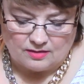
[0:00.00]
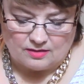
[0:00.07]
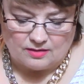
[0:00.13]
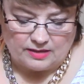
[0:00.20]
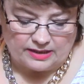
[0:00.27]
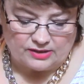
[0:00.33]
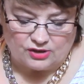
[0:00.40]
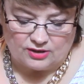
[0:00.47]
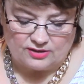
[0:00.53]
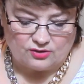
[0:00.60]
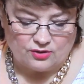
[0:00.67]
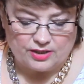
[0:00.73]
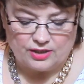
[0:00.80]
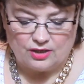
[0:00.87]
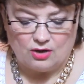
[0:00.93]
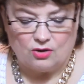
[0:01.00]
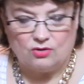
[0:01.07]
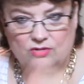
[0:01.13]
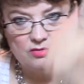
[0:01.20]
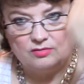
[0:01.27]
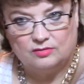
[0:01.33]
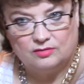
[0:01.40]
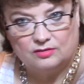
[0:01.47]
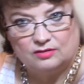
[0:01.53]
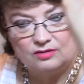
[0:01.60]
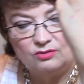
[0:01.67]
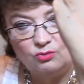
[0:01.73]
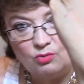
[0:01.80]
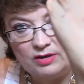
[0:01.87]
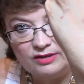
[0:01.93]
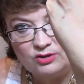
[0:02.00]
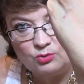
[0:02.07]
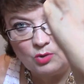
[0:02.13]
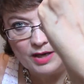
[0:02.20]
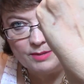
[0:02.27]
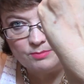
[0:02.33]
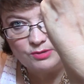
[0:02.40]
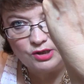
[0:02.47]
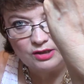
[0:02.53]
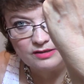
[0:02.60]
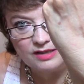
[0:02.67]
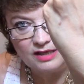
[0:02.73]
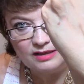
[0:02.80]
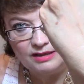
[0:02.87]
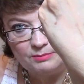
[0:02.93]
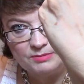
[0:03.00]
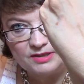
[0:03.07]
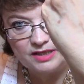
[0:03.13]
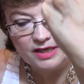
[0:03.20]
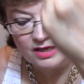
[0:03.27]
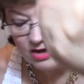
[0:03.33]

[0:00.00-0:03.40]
And just so you know, one swipe took that lipstick